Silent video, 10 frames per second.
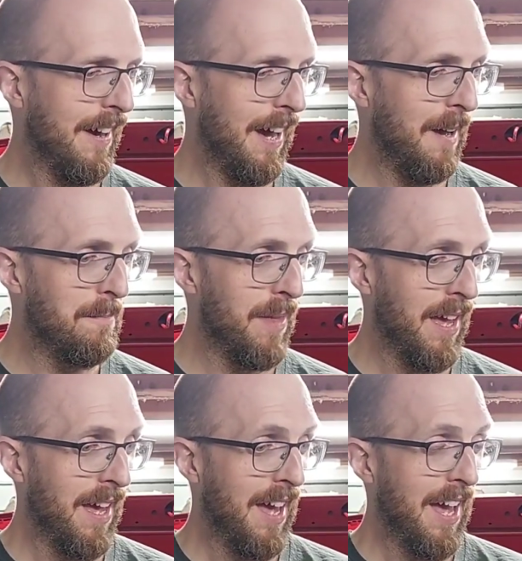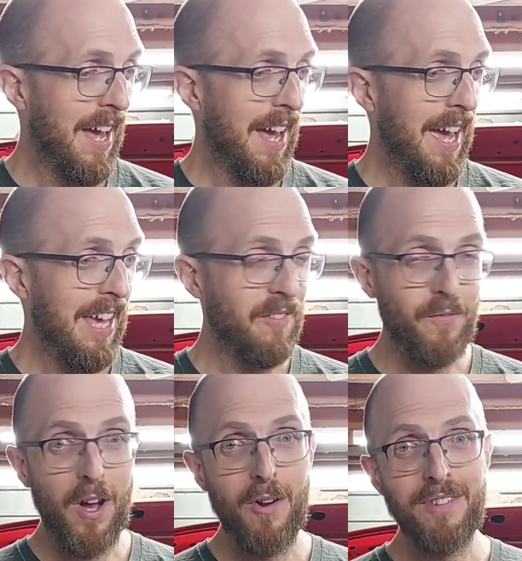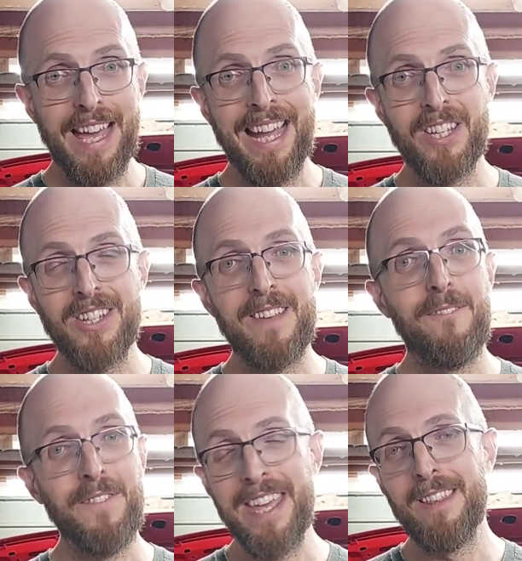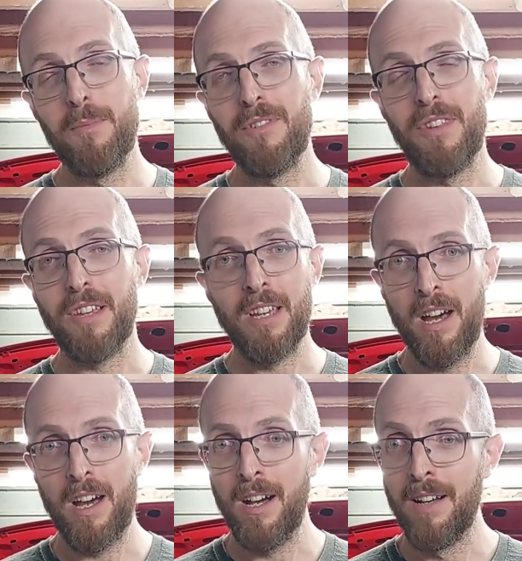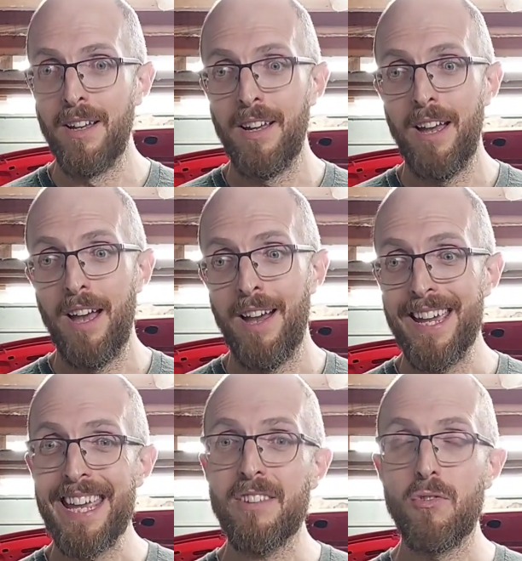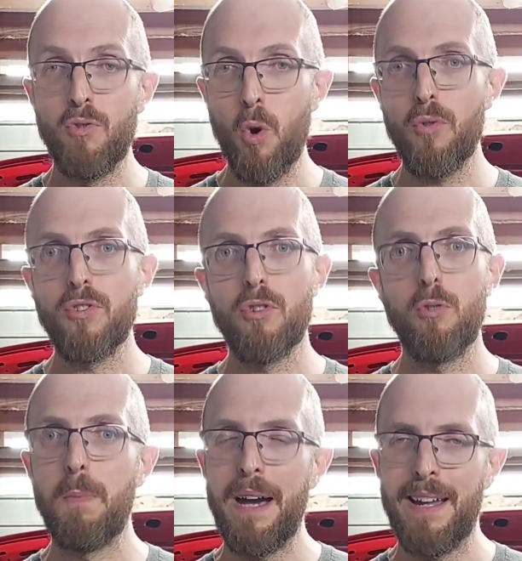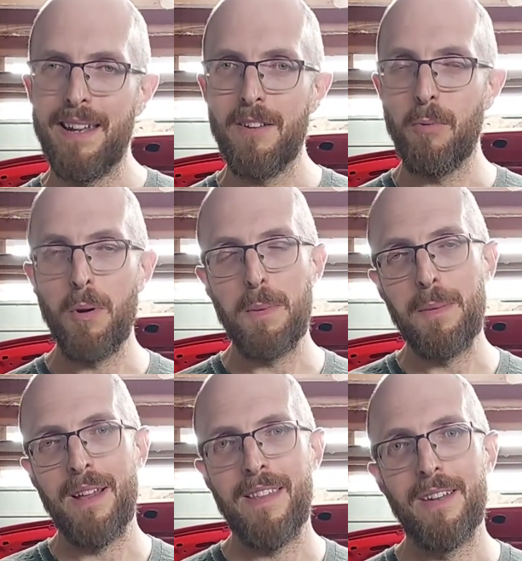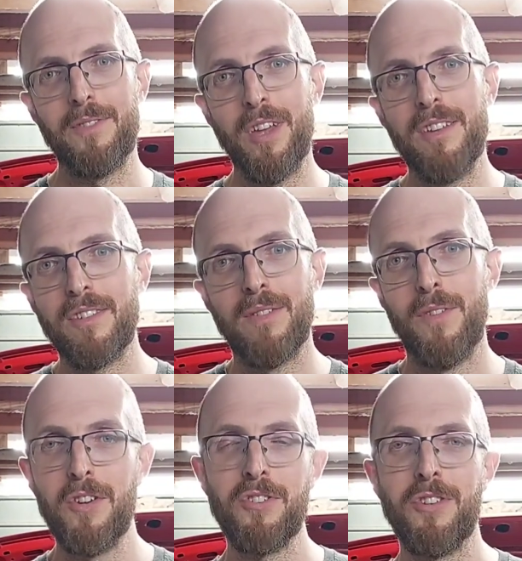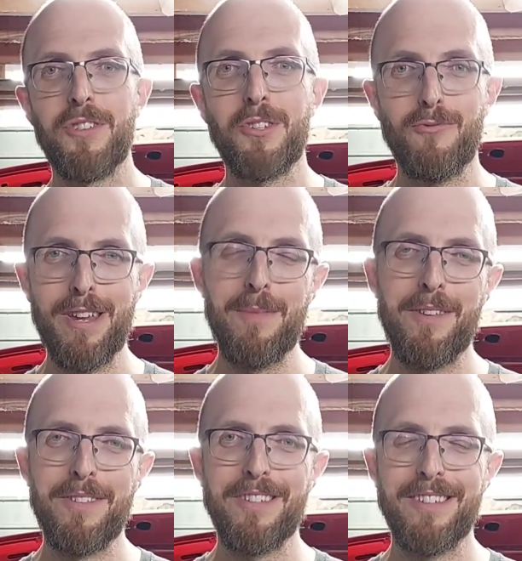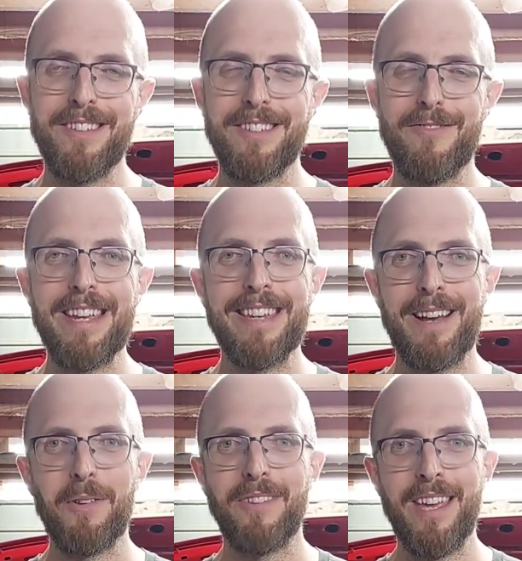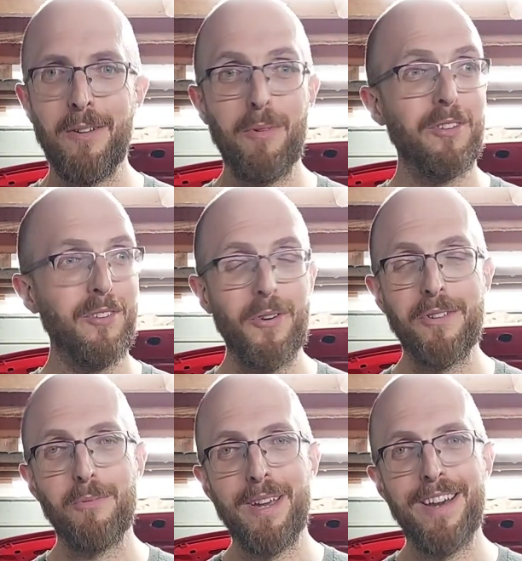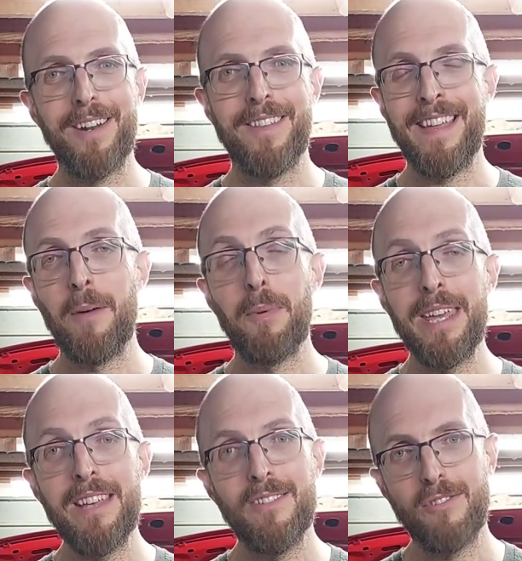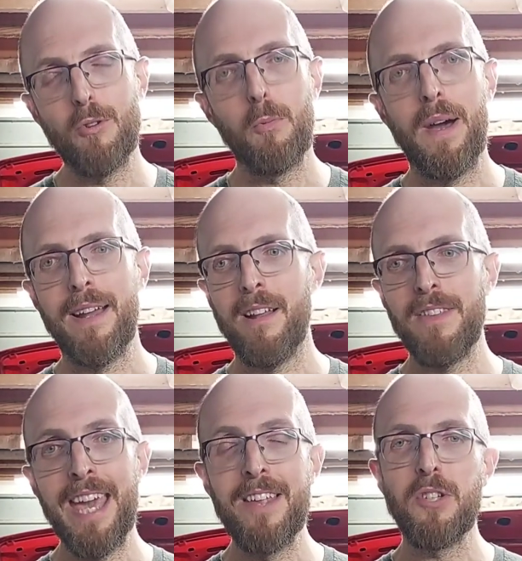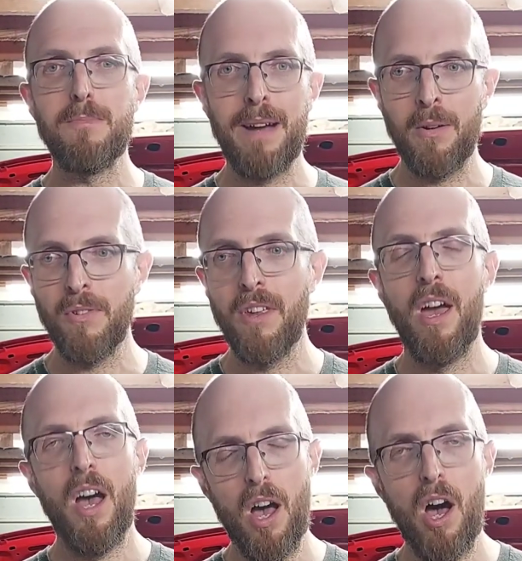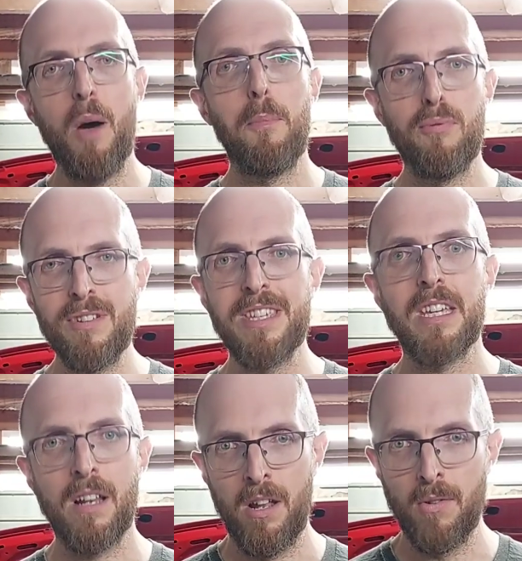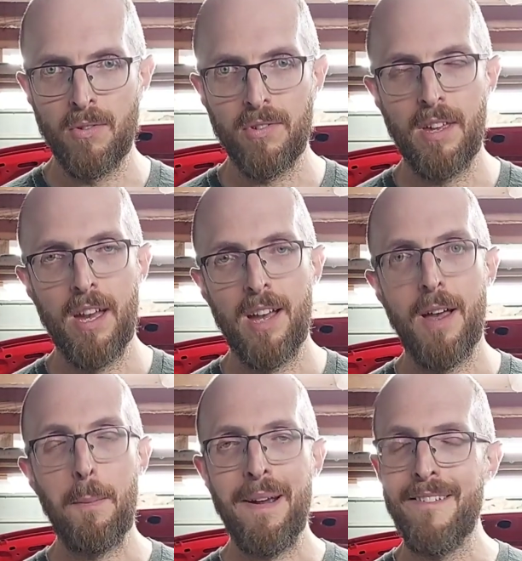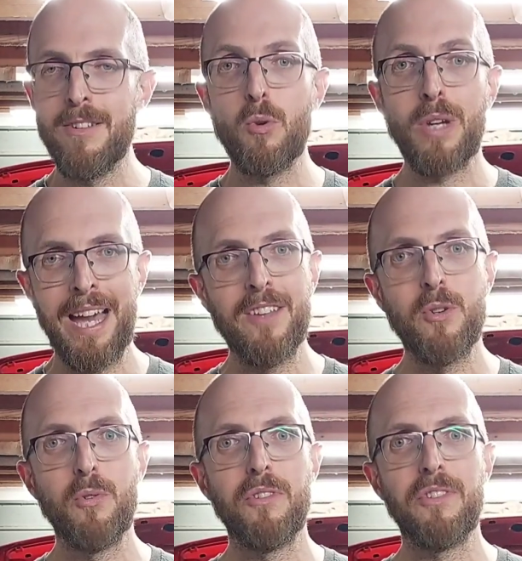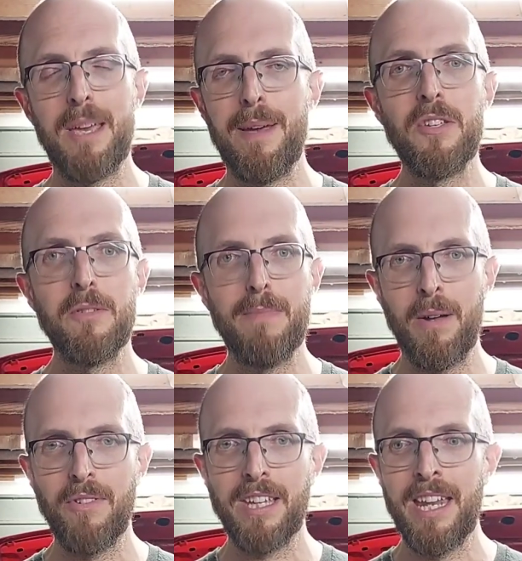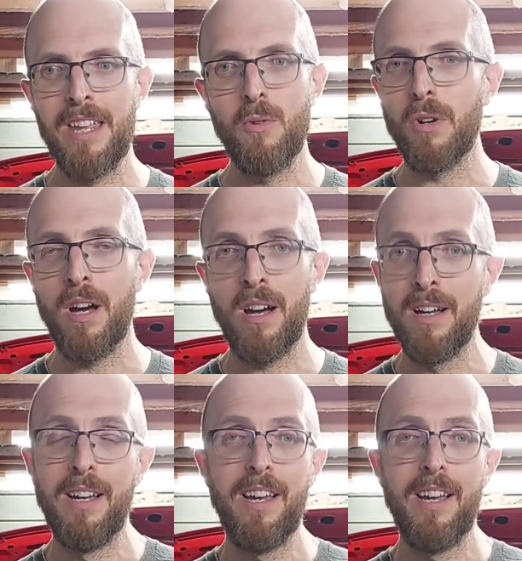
As far as actually fitting them to the car, it's not too bad. Now, there's probably people out there that have done this conversion that are screaming at the screen now saying, oh my God, it's way harder than that. But it isn't too bad. Like the engine mounts are pretty close. Apparently you can use the same engine mounts to get it in your car.